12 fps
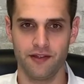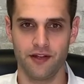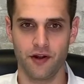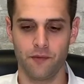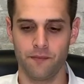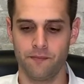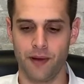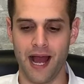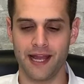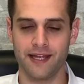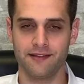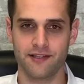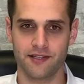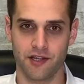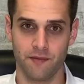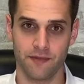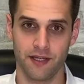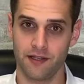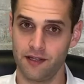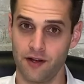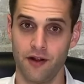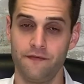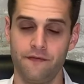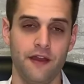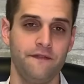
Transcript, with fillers: you know, buy into something, you know, if,